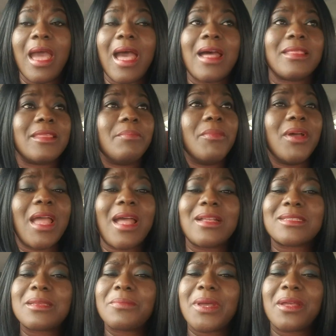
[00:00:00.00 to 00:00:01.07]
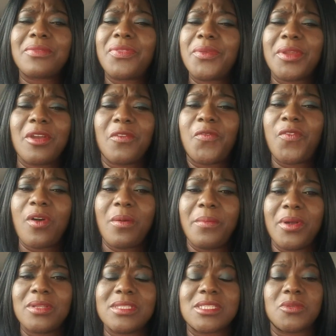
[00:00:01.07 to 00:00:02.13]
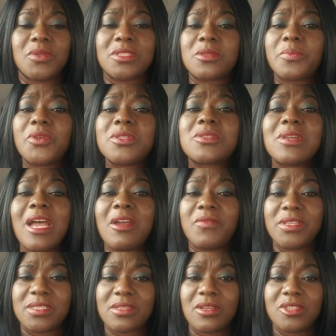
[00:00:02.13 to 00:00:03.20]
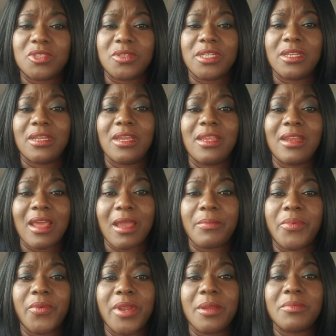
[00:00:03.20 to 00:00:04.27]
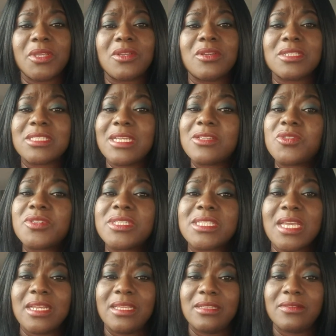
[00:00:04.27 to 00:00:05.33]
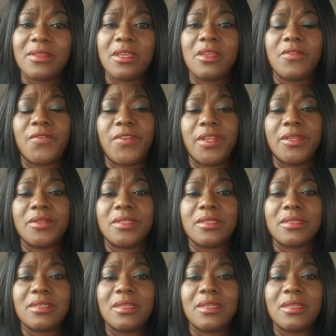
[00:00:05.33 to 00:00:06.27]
At about 3 or 4 months, she was supposed to have a surgery in her brain because she was retaining fluid.